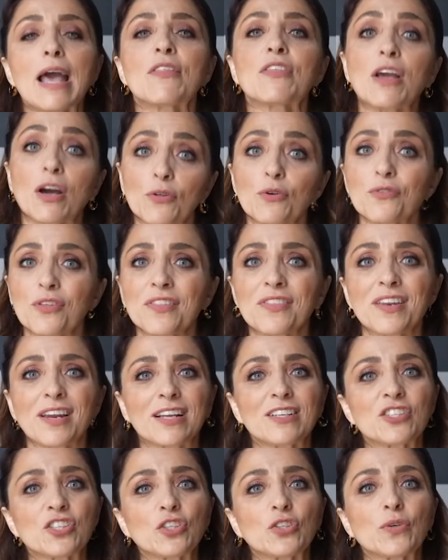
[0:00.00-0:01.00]
The other thing that
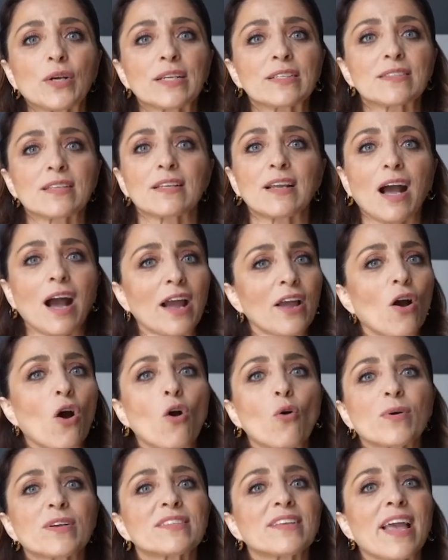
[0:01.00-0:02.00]
I do is that I
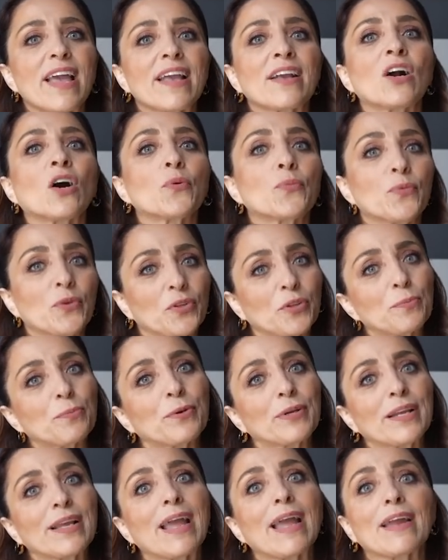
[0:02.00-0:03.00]
always hang on really
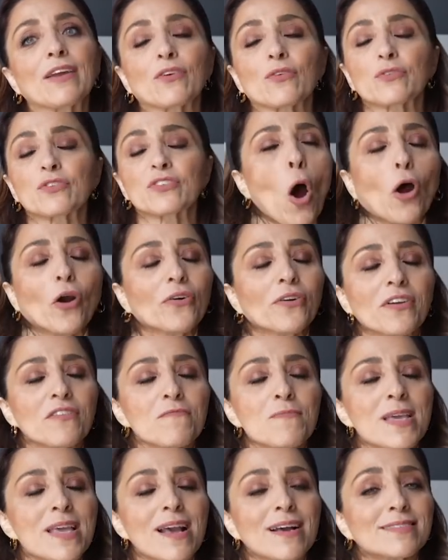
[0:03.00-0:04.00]
pretty hangers. Part of
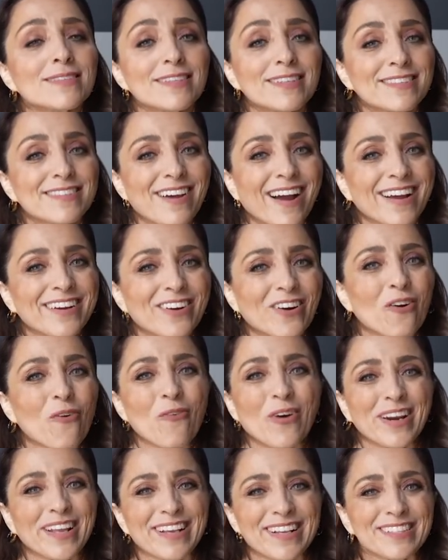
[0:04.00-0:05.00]
me as a designer
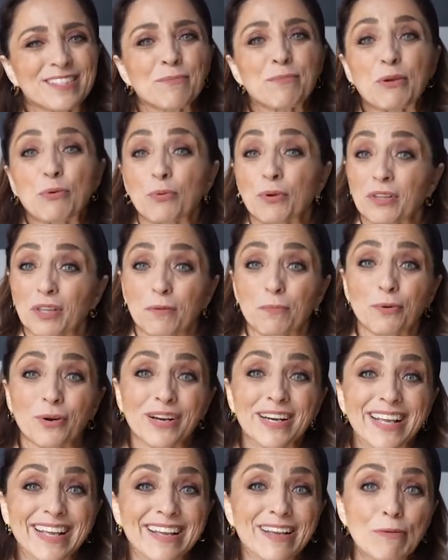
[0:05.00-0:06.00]
wanting it to be really
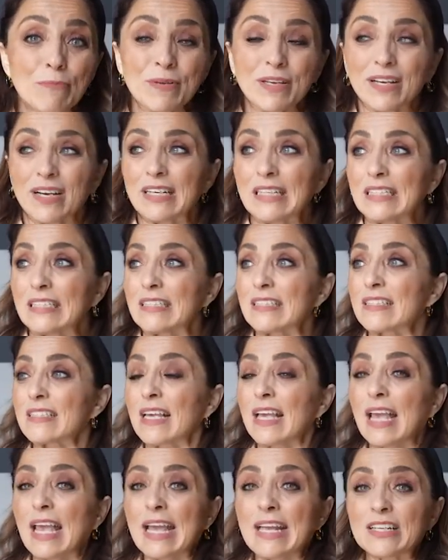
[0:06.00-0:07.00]
pretty because
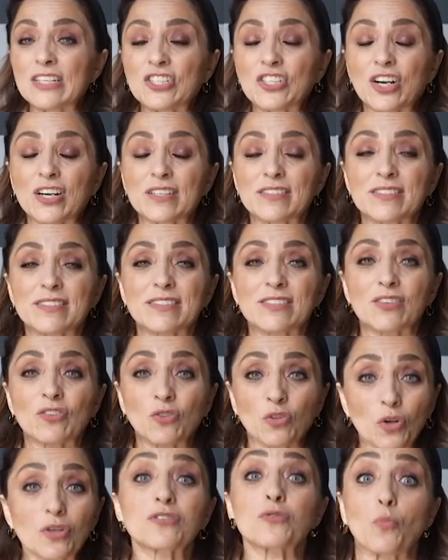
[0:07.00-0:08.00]
it just
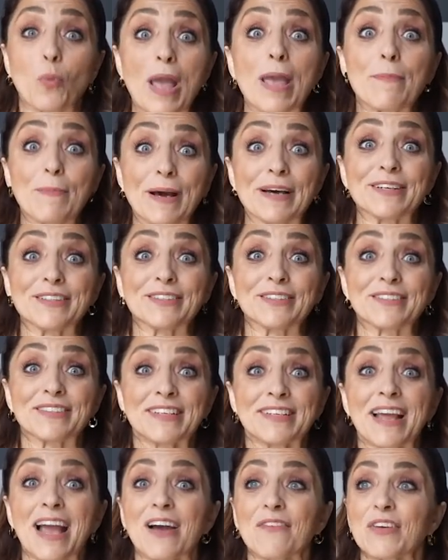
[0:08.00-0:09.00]
looks way better
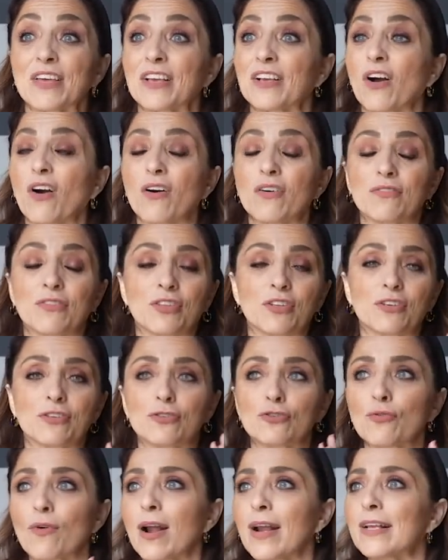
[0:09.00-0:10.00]
than having the
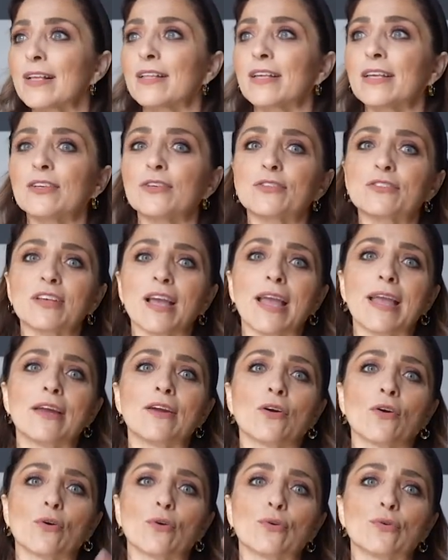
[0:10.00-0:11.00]
dry cleaners
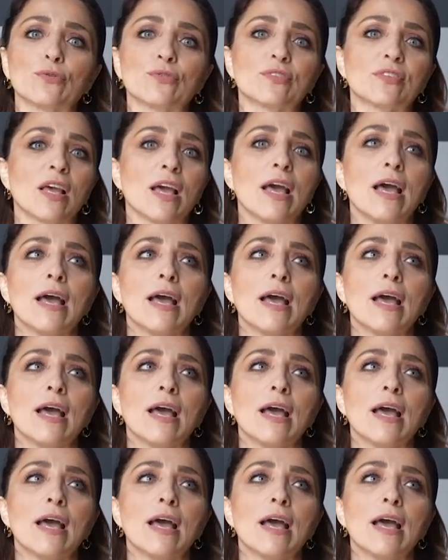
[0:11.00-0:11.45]
hangers,